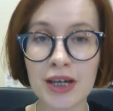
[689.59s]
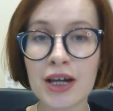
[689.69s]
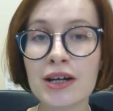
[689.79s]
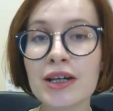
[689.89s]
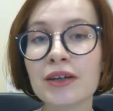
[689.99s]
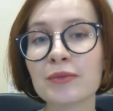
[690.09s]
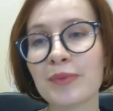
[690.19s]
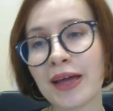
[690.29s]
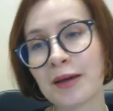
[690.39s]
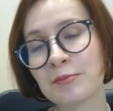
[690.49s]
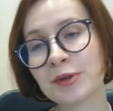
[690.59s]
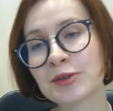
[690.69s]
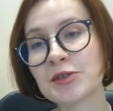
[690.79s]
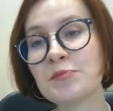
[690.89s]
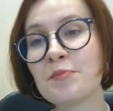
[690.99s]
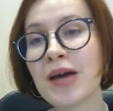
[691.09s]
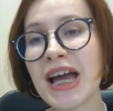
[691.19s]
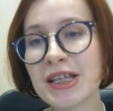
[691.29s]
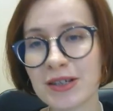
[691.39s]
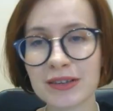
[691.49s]
Here you'll be able to
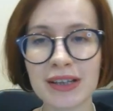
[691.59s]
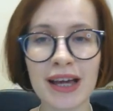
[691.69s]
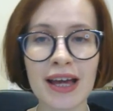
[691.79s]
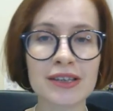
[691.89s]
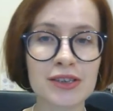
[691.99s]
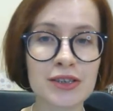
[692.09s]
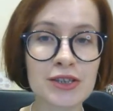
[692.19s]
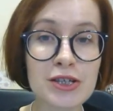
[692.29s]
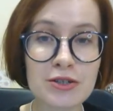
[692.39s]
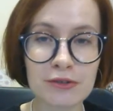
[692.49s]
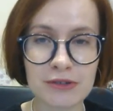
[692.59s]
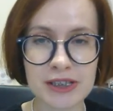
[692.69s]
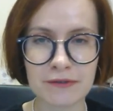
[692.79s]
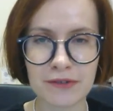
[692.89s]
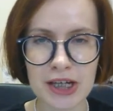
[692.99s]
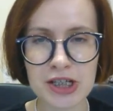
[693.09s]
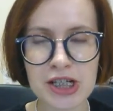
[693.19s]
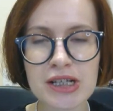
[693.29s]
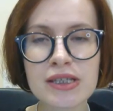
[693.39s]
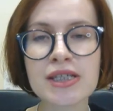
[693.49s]
manually add new
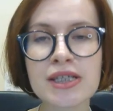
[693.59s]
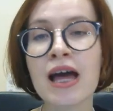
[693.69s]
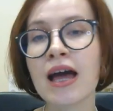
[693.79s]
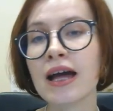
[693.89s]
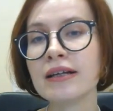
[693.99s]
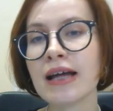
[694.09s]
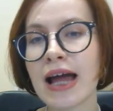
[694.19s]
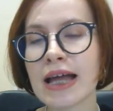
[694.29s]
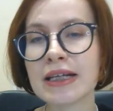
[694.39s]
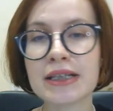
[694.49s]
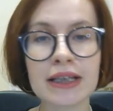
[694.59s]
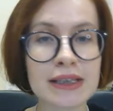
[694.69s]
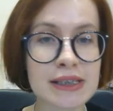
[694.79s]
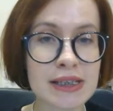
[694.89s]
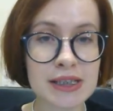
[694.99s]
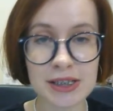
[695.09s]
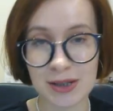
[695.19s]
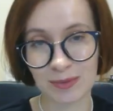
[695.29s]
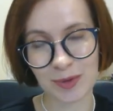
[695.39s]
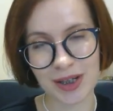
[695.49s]
reservations and edit
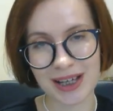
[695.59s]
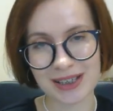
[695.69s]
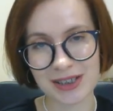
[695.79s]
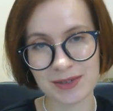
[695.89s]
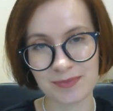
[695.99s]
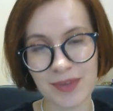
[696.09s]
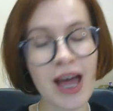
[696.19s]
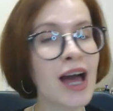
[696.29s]
existing bookings.